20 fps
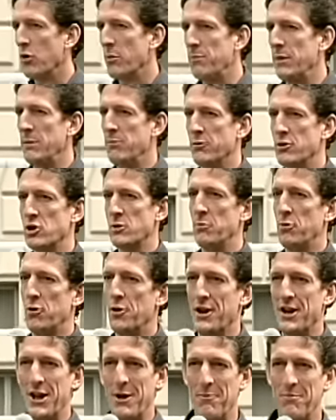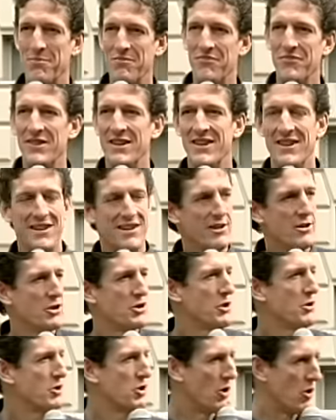more people supporting it,
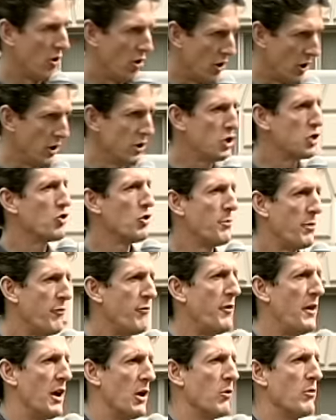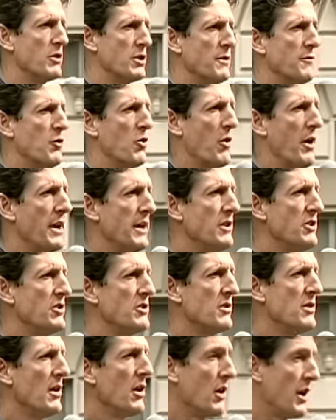because there's a large group of followers of
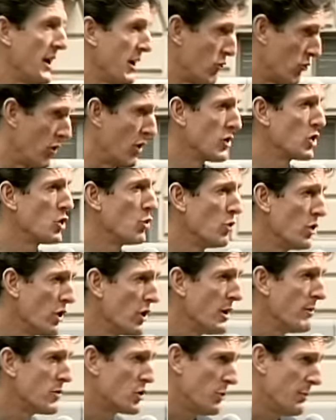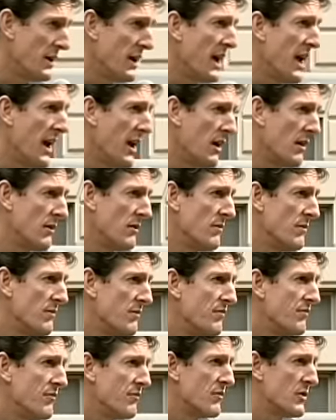Christ, like Roger Williams, who began
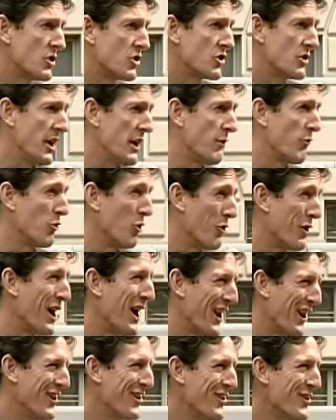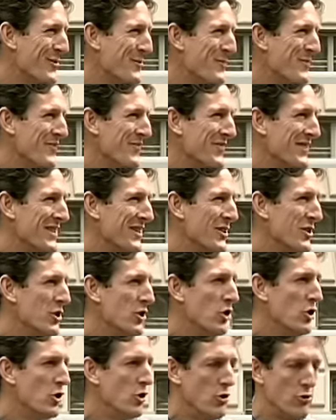the state of Rhode Island,
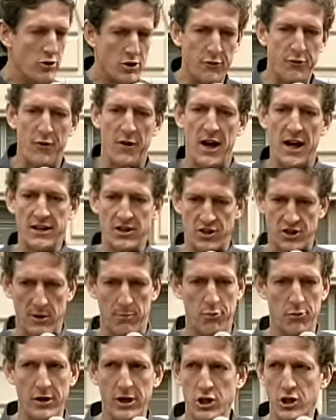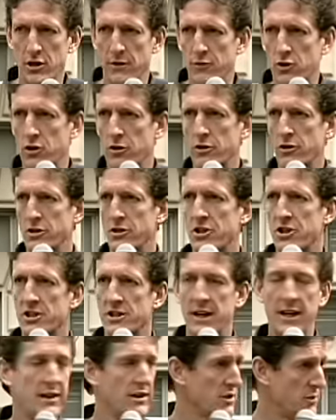who defines separation of church and
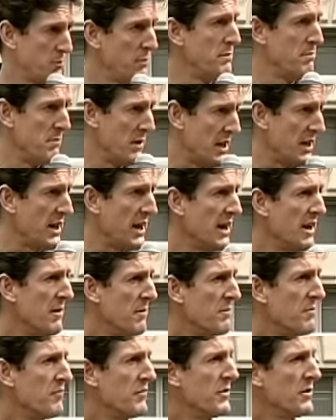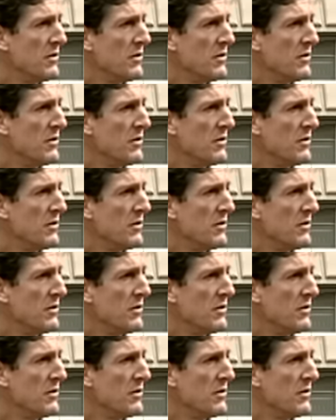state as meaning